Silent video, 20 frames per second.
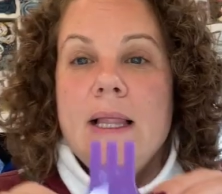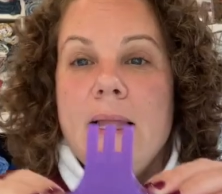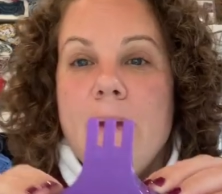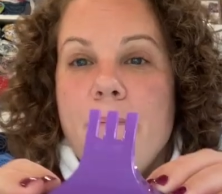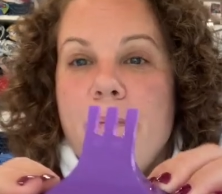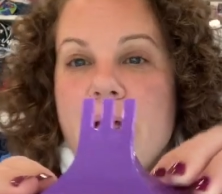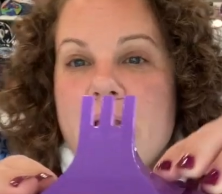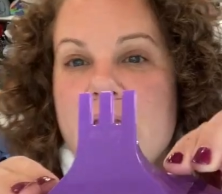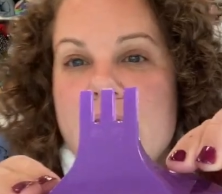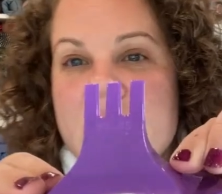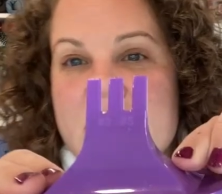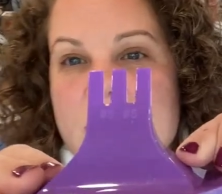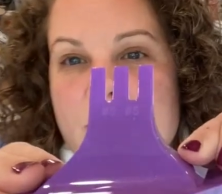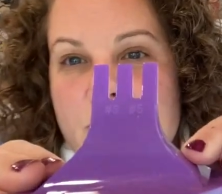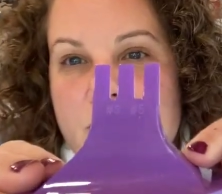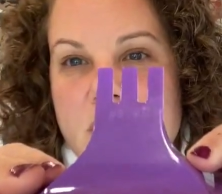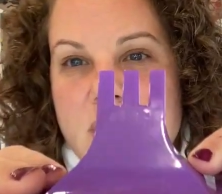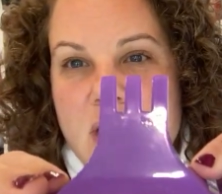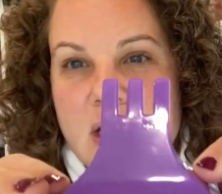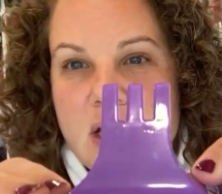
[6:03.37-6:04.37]
But this
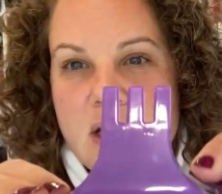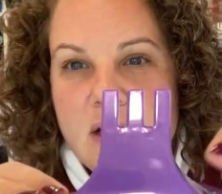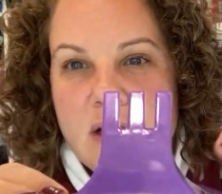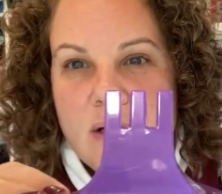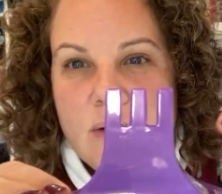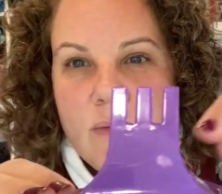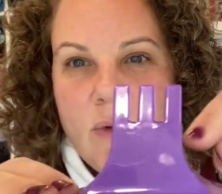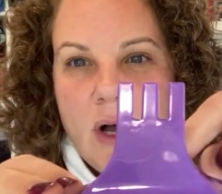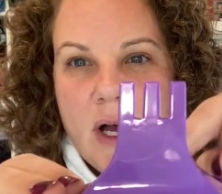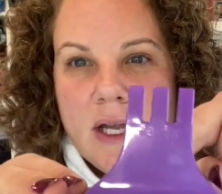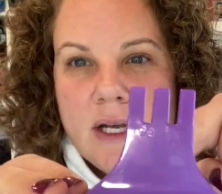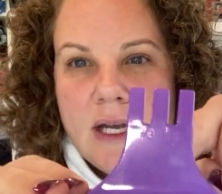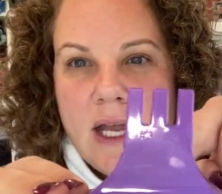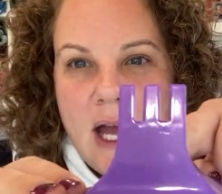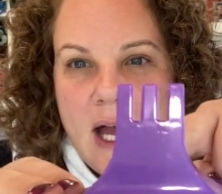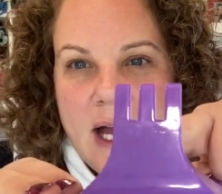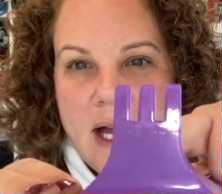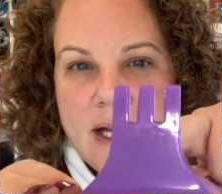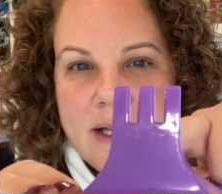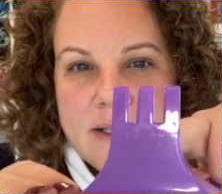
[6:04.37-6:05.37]
particular one
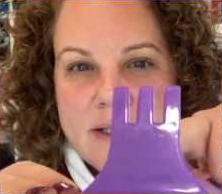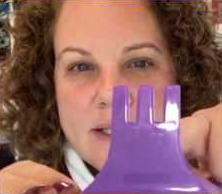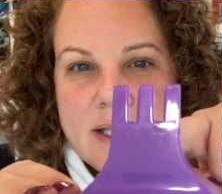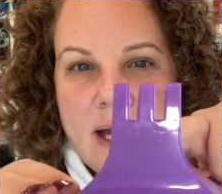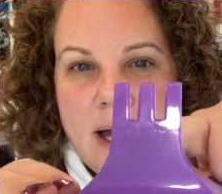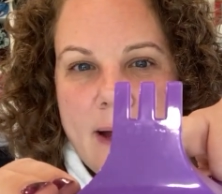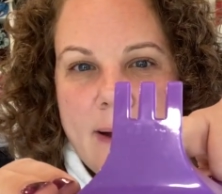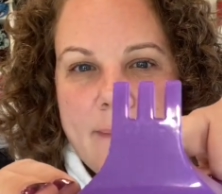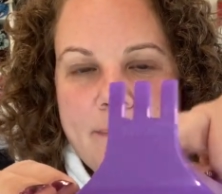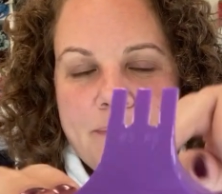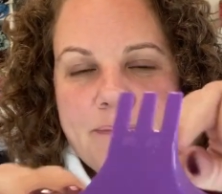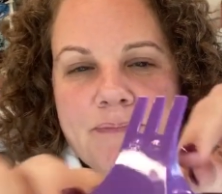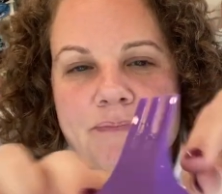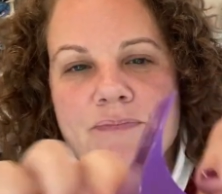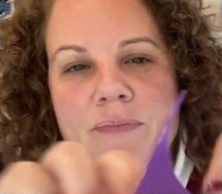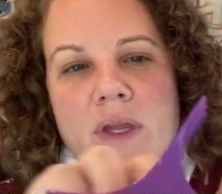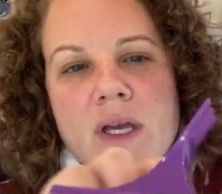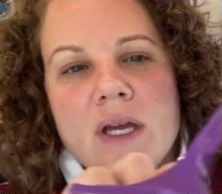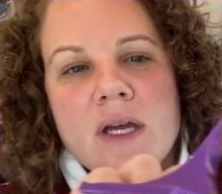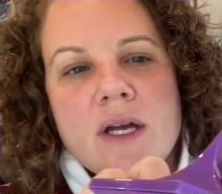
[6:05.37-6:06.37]
has
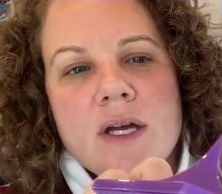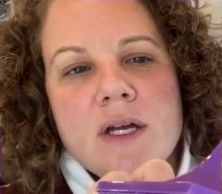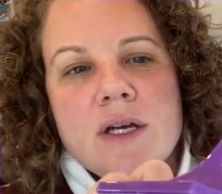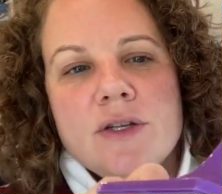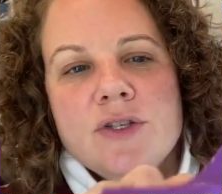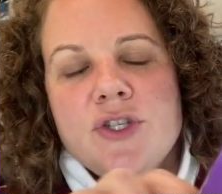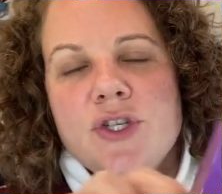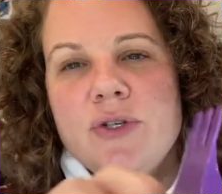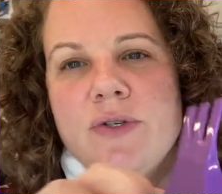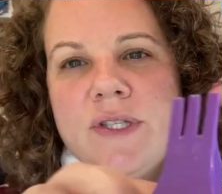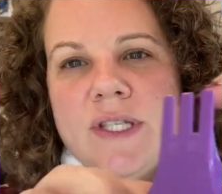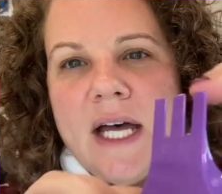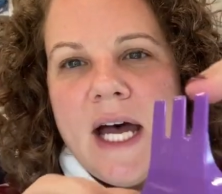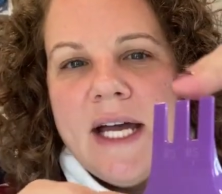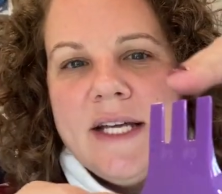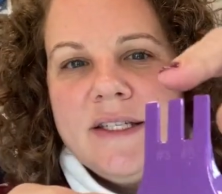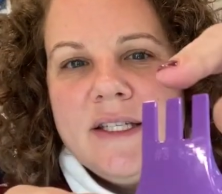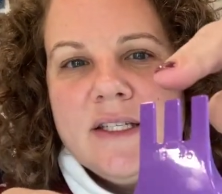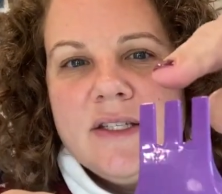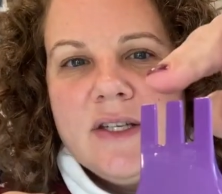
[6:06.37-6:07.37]
two
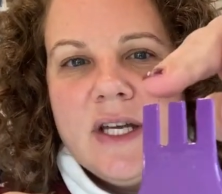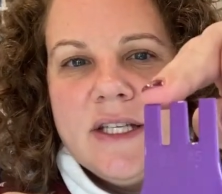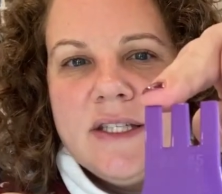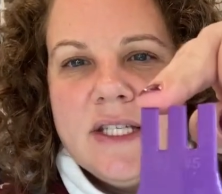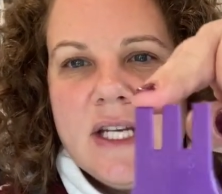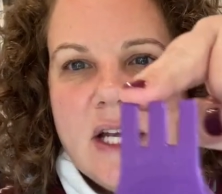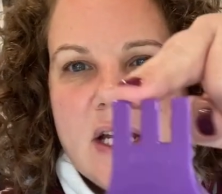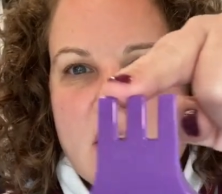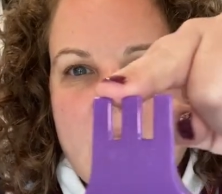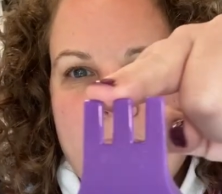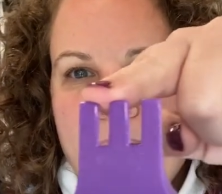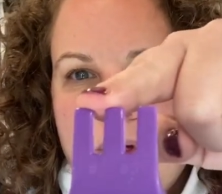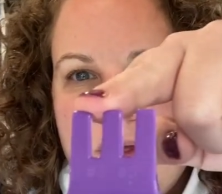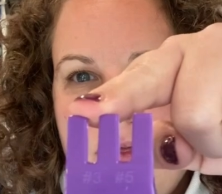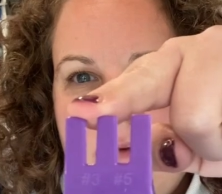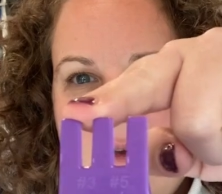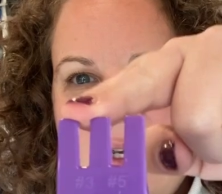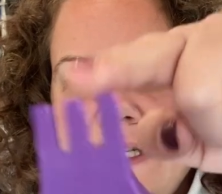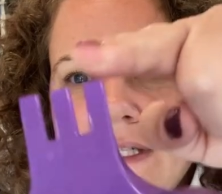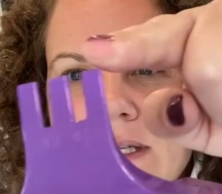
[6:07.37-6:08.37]
sizes, so it's like a number
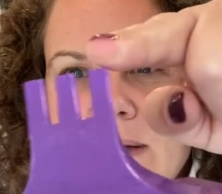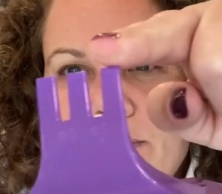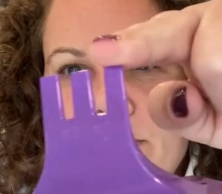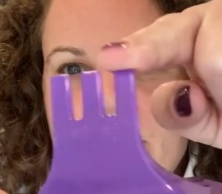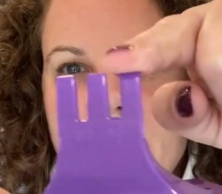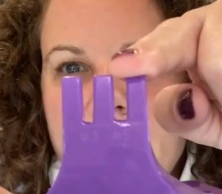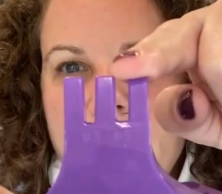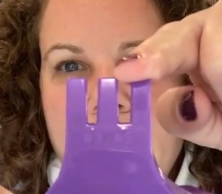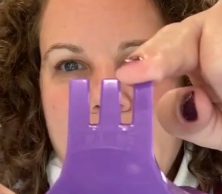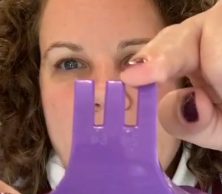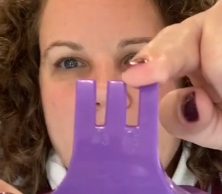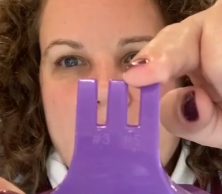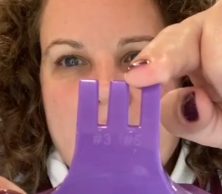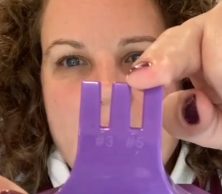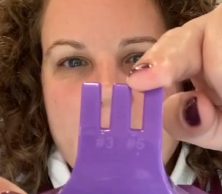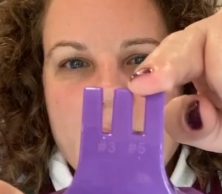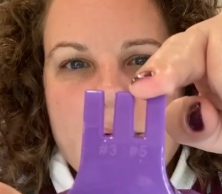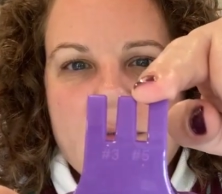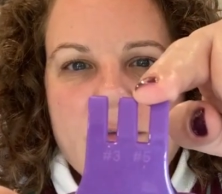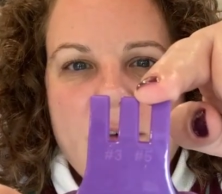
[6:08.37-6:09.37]
3 zipper and a
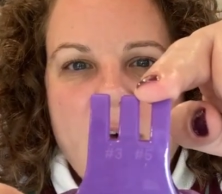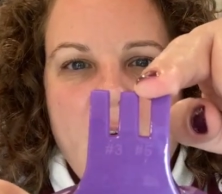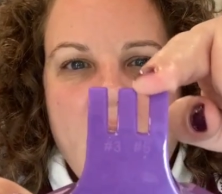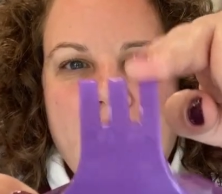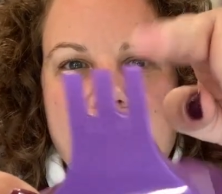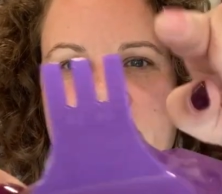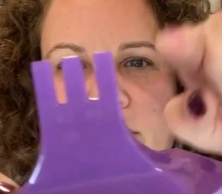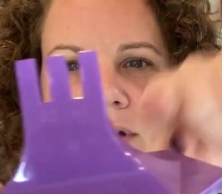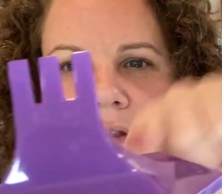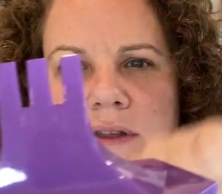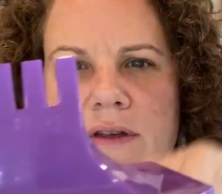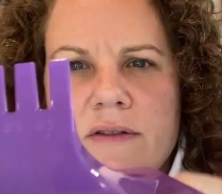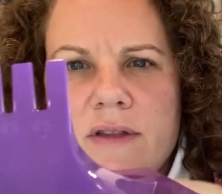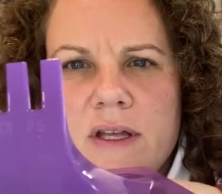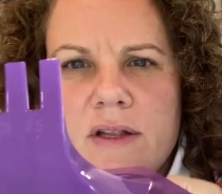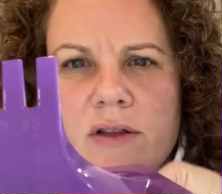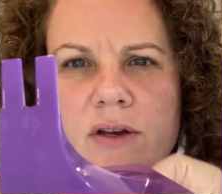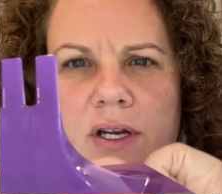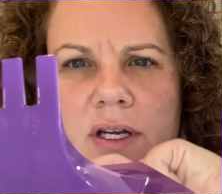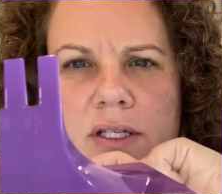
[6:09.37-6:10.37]
number 5, although they
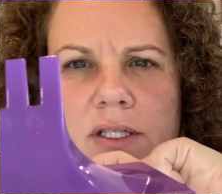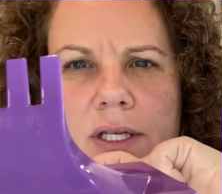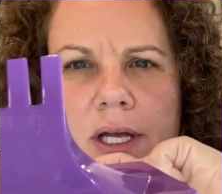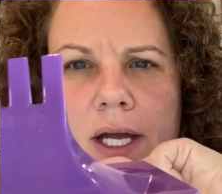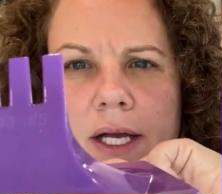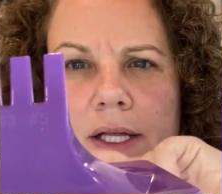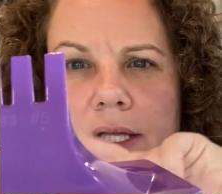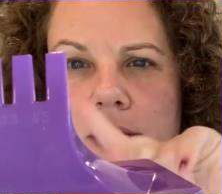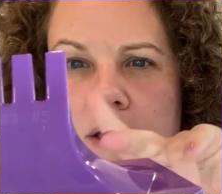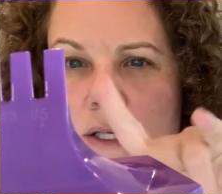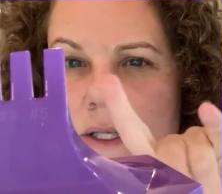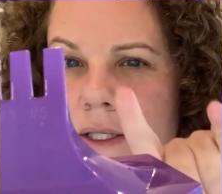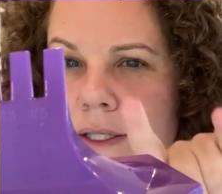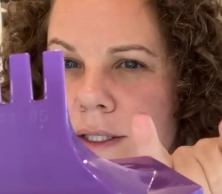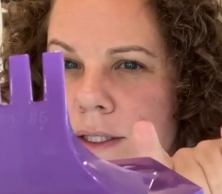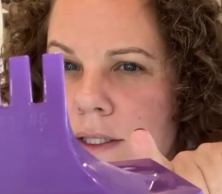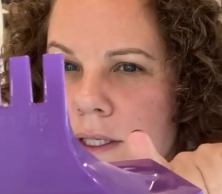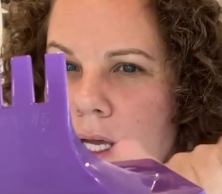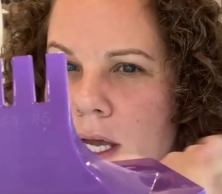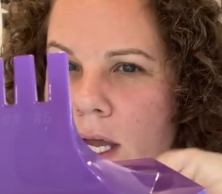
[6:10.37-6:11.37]
look exactly the
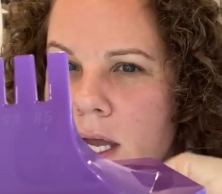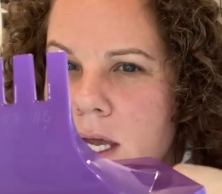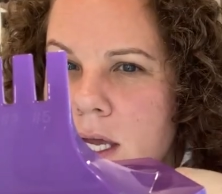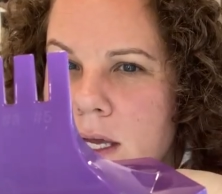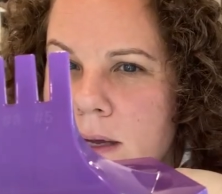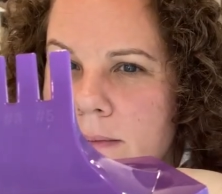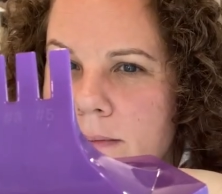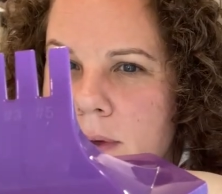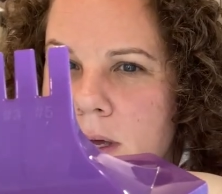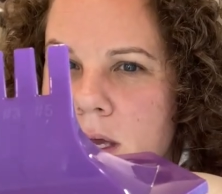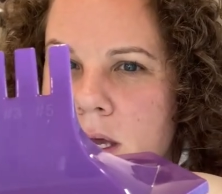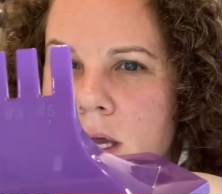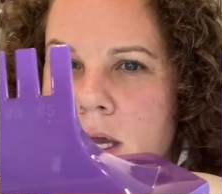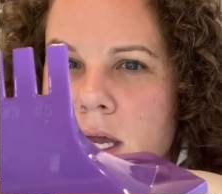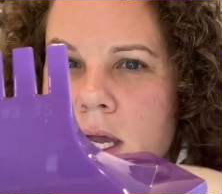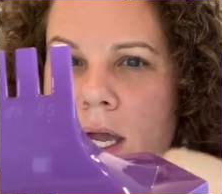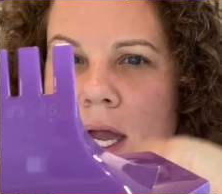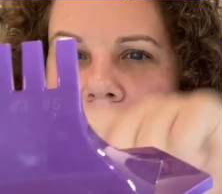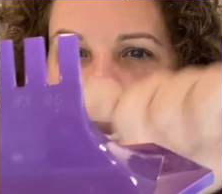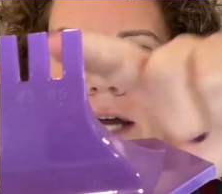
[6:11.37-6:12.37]
same.
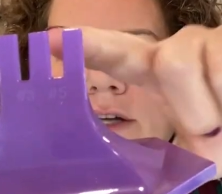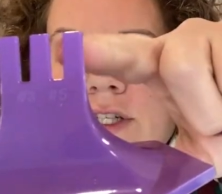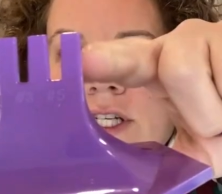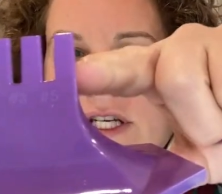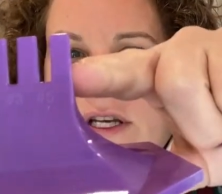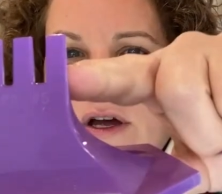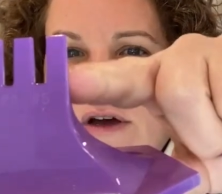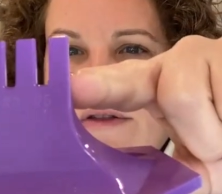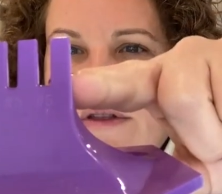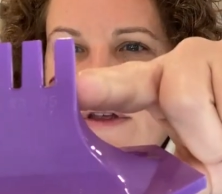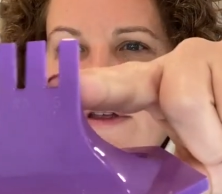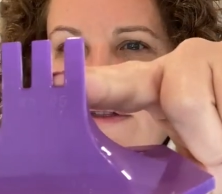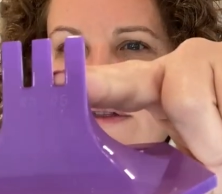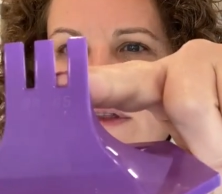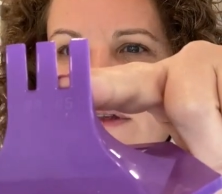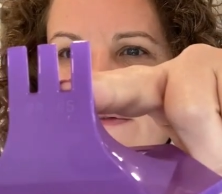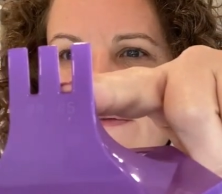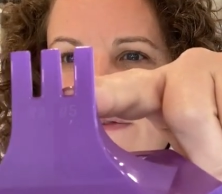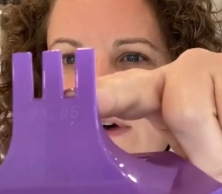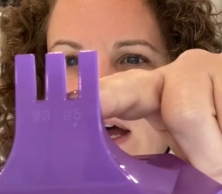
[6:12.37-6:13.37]
Actually, no,
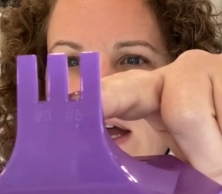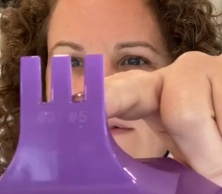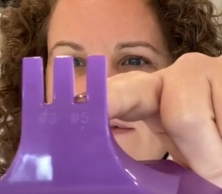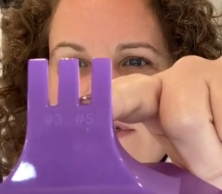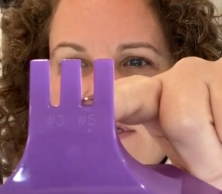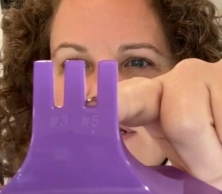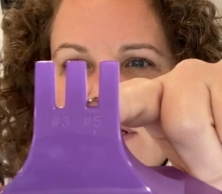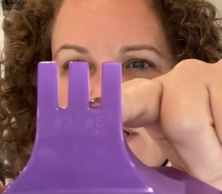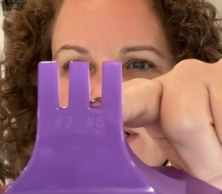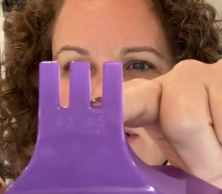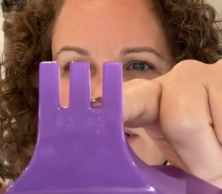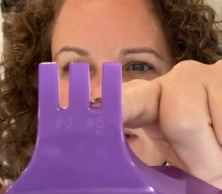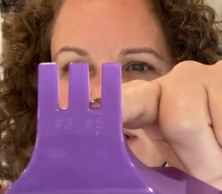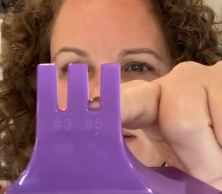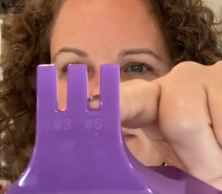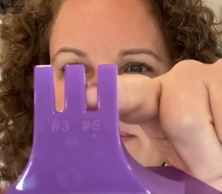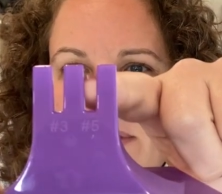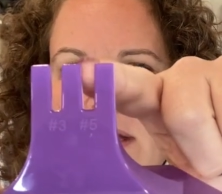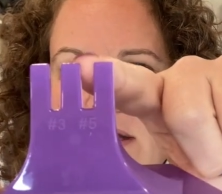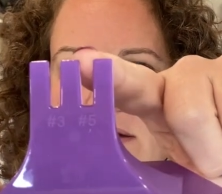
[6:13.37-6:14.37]
the 5 is clearly
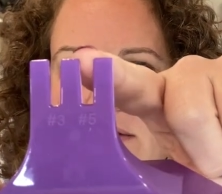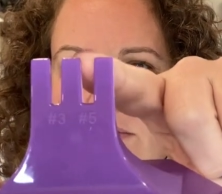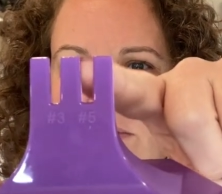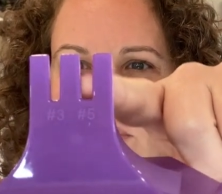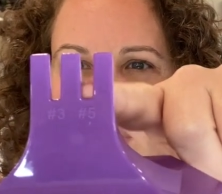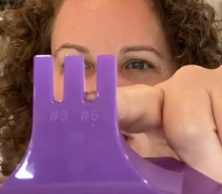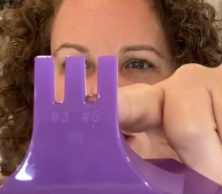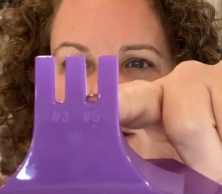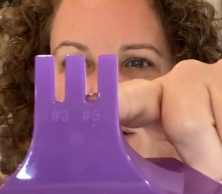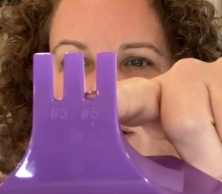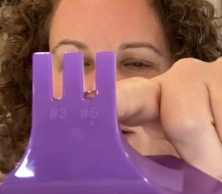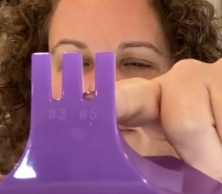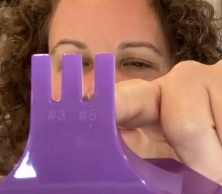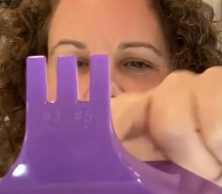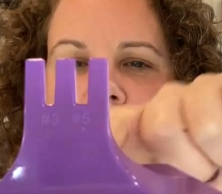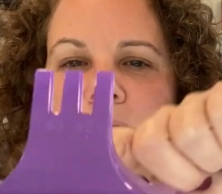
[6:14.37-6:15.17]
a bit wider.